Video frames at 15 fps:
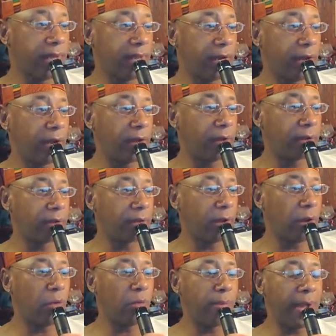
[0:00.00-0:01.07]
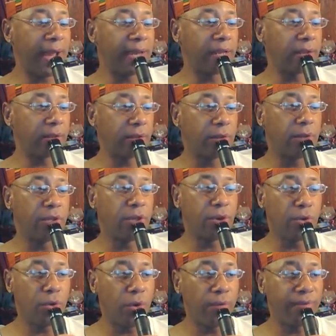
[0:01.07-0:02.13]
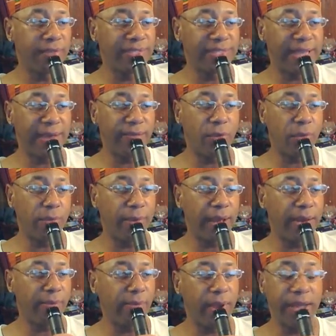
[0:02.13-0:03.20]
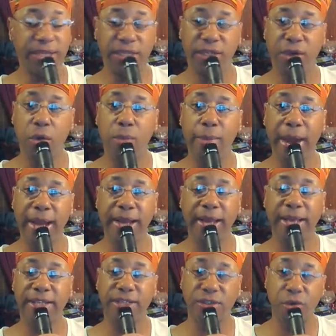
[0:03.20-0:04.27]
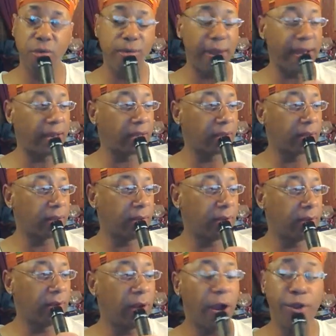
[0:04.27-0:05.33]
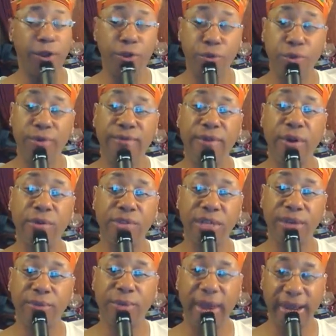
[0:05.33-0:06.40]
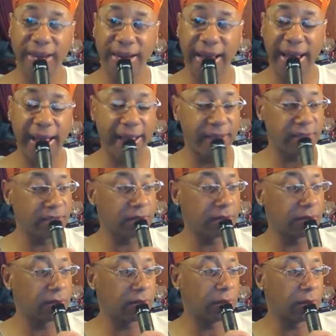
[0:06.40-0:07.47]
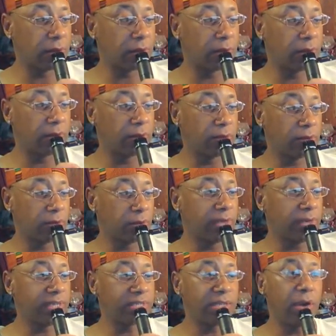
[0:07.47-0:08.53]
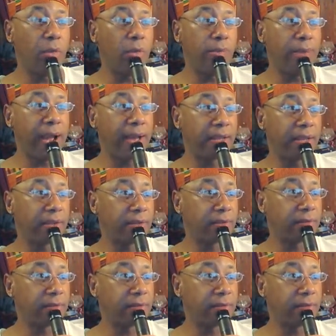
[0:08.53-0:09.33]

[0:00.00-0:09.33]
And the Omotic, the North and South Omotic branches, Nomotic and Somotic, are universally recognized. So that's the Omotic.